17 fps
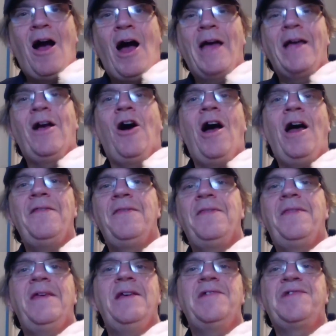got
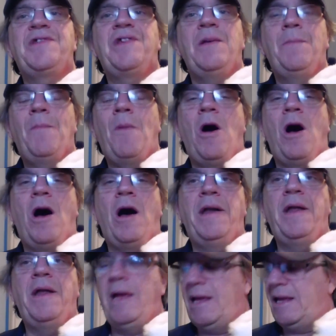this
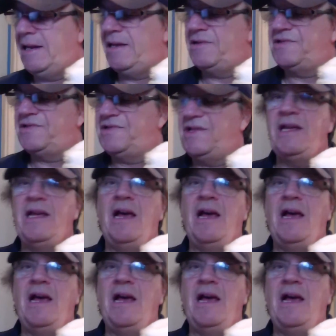mod. It is the